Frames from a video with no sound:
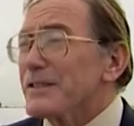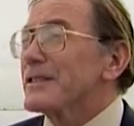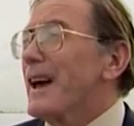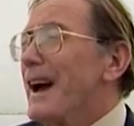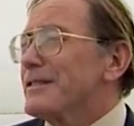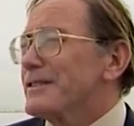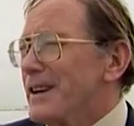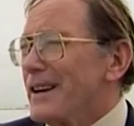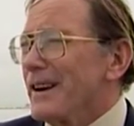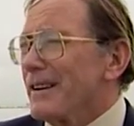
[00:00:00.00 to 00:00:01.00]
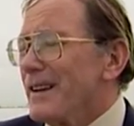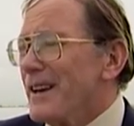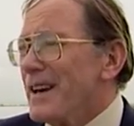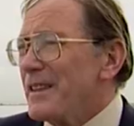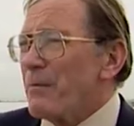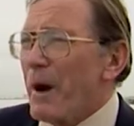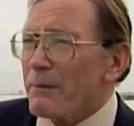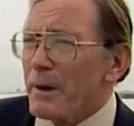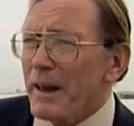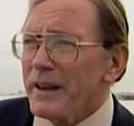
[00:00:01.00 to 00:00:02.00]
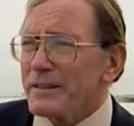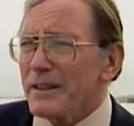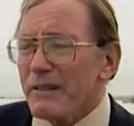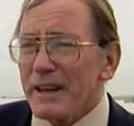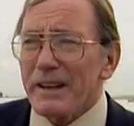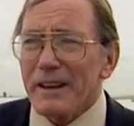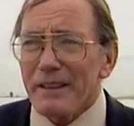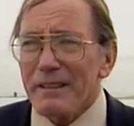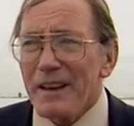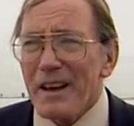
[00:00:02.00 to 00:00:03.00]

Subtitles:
Just last year, the population of India